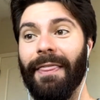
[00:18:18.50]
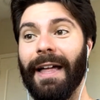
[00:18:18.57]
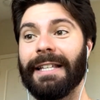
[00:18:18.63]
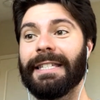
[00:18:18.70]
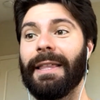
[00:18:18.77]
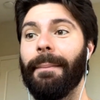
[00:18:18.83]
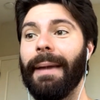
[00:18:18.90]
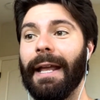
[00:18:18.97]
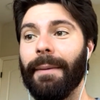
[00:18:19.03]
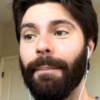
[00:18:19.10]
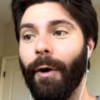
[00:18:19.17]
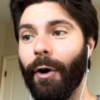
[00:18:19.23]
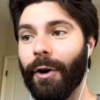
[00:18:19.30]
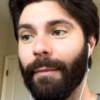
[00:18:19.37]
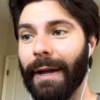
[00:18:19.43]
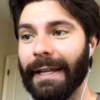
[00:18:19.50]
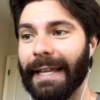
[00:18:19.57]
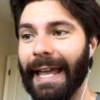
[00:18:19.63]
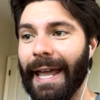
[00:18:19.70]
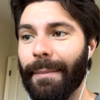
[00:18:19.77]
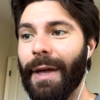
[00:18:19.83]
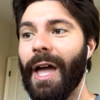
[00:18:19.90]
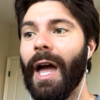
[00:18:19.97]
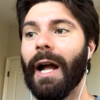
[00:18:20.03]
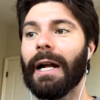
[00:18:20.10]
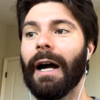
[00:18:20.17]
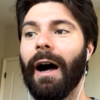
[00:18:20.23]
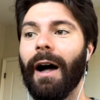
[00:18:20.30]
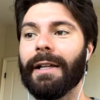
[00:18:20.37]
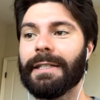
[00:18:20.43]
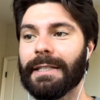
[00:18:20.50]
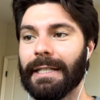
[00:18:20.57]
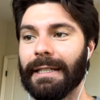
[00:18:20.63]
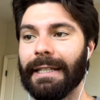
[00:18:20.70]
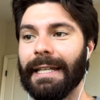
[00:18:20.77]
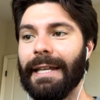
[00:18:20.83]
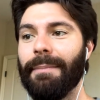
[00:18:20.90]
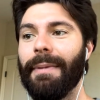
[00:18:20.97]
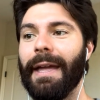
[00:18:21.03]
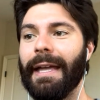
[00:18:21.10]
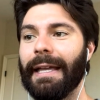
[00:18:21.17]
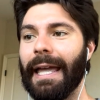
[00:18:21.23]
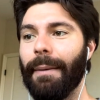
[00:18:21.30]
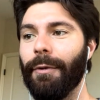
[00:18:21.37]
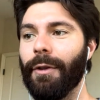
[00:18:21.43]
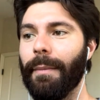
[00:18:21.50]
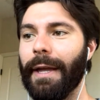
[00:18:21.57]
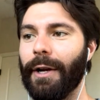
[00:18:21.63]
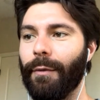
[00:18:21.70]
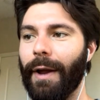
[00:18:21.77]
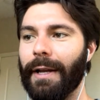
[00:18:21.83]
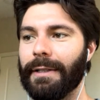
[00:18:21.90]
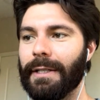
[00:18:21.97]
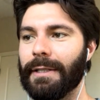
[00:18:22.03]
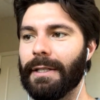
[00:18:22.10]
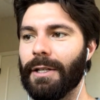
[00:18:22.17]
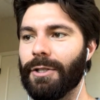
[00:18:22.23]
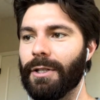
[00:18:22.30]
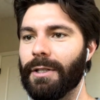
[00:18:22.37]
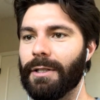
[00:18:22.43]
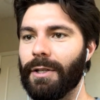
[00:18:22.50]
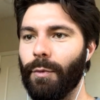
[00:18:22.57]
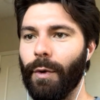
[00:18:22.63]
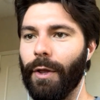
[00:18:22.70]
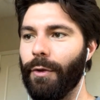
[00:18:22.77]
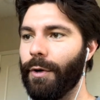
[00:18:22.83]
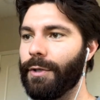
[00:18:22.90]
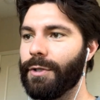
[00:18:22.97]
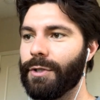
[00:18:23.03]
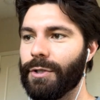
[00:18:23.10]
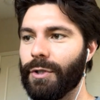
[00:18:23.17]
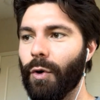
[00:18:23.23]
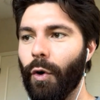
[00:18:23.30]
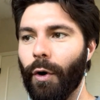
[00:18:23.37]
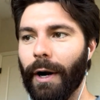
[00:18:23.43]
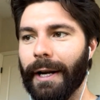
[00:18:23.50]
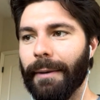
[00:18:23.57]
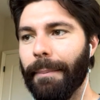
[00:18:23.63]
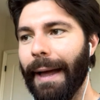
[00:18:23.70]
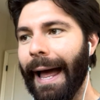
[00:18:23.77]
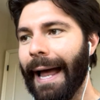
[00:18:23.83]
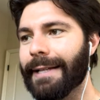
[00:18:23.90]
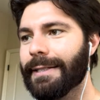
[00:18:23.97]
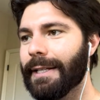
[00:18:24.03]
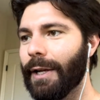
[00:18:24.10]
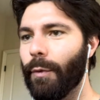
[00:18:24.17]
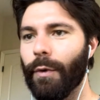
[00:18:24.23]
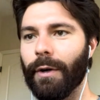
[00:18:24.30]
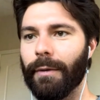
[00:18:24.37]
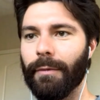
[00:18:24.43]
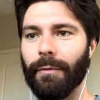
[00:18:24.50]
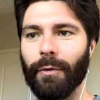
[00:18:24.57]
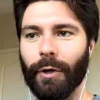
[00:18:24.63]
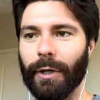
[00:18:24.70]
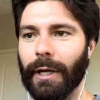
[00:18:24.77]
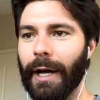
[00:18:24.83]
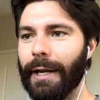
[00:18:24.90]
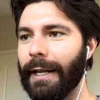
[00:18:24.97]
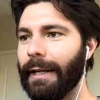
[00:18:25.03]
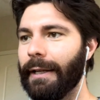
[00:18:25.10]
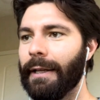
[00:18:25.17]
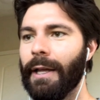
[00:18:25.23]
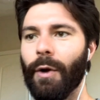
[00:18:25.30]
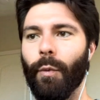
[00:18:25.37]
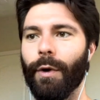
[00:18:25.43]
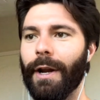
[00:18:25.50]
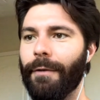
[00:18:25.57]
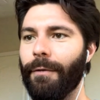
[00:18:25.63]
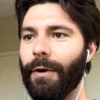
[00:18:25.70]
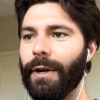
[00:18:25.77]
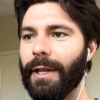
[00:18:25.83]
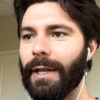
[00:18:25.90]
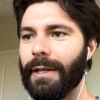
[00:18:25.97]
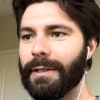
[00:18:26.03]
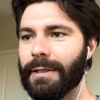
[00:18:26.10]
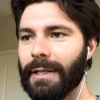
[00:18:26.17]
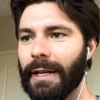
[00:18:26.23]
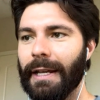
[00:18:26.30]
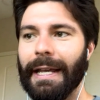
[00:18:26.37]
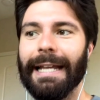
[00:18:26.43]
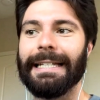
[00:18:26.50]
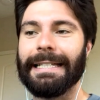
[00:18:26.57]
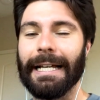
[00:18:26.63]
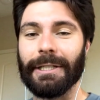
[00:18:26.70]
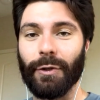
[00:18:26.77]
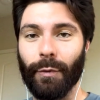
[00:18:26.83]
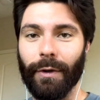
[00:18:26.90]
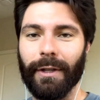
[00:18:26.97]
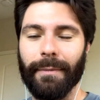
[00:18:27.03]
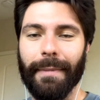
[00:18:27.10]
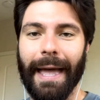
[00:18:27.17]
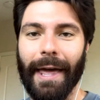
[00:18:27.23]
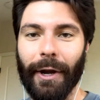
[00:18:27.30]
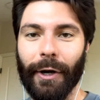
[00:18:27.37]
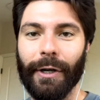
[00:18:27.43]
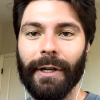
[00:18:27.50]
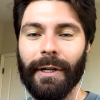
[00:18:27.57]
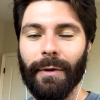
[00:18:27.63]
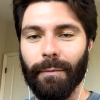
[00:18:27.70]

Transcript: That's the main part of my game, constantly being able to make right decisions. And whether it's scoring, passing, or cutting, whatever it is, it doesn't really matter.